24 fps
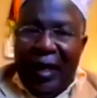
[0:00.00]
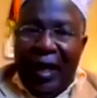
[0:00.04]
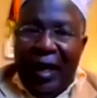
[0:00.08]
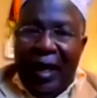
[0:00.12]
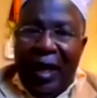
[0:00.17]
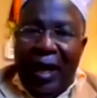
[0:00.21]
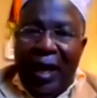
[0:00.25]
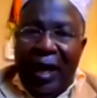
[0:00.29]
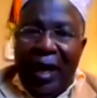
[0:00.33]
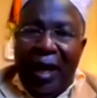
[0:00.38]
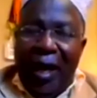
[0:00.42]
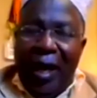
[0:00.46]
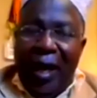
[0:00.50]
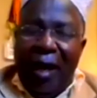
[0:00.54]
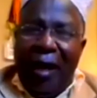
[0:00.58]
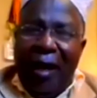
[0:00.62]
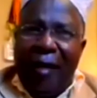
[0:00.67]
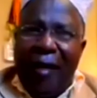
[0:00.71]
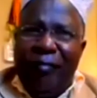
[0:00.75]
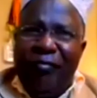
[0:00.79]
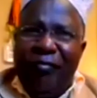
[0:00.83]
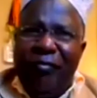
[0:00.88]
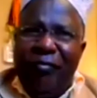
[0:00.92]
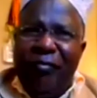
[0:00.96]

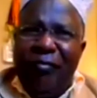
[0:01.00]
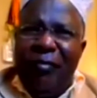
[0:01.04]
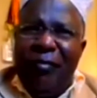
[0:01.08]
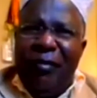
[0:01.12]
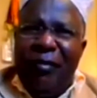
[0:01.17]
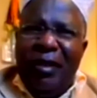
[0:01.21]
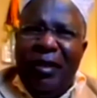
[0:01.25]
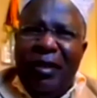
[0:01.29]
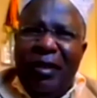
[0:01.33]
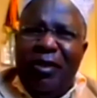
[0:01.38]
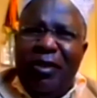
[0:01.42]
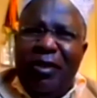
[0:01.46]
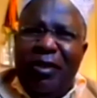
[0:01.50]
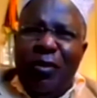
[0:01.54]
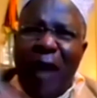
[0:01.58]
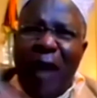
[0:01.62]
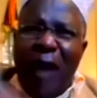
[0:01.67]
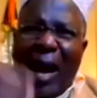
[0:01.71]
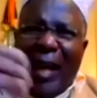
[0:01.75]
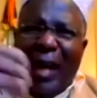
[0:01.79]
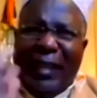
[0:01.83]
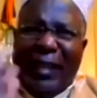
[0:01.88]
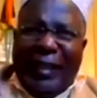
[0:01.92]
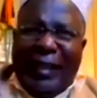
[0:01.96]
uh,
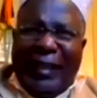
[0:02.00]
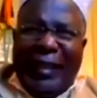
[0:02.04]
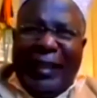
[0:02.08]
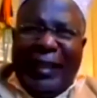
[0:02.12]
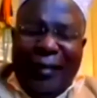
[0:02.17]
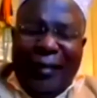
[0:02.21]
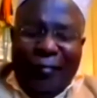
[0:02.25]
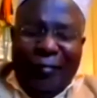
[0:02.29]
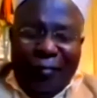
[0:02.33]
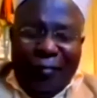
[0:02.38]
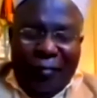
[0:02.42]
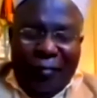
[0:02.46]
to ask.